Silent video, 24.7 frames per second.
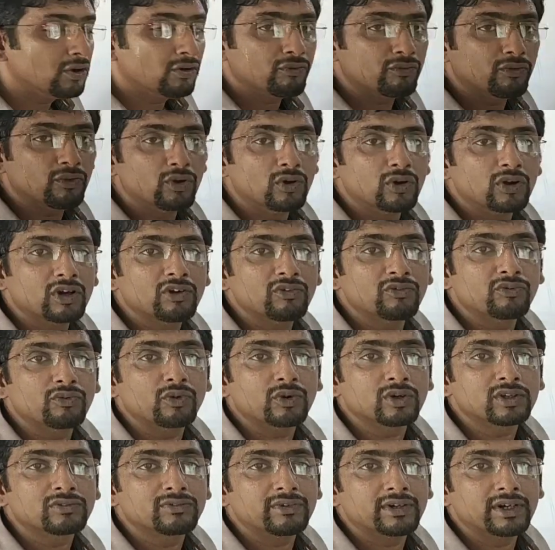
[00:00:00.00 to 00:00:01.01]
floor of
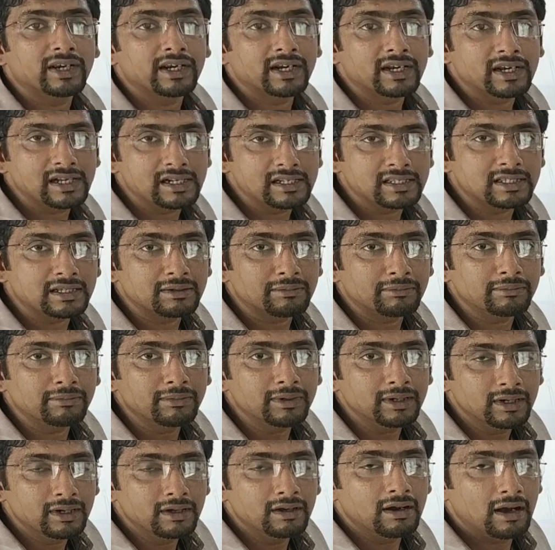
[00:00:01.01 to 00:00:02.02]
fourth ventricle some
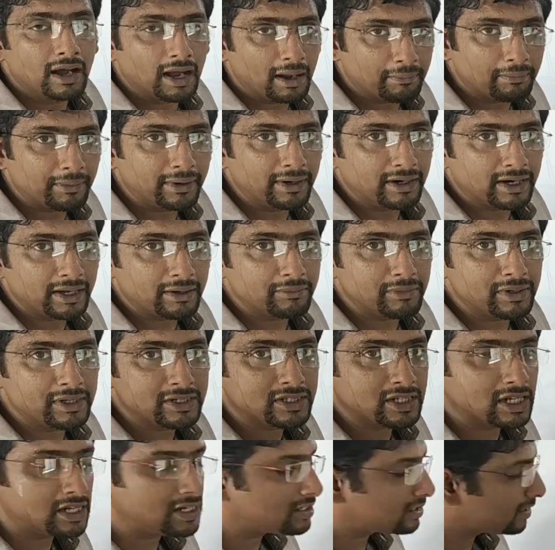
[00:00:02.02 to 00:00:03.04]
ependymal
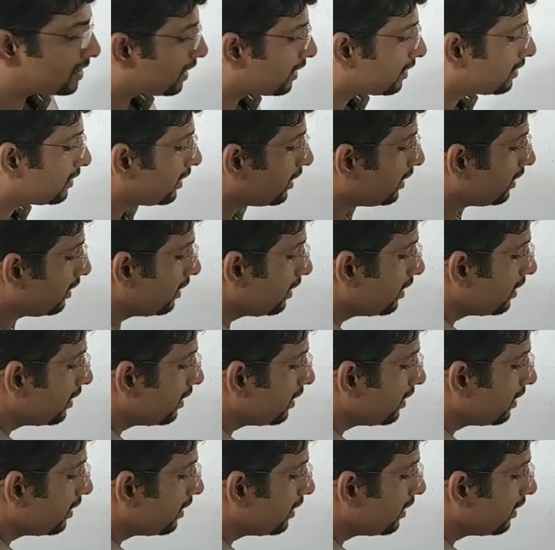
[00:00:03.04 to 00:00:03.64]
cells are there.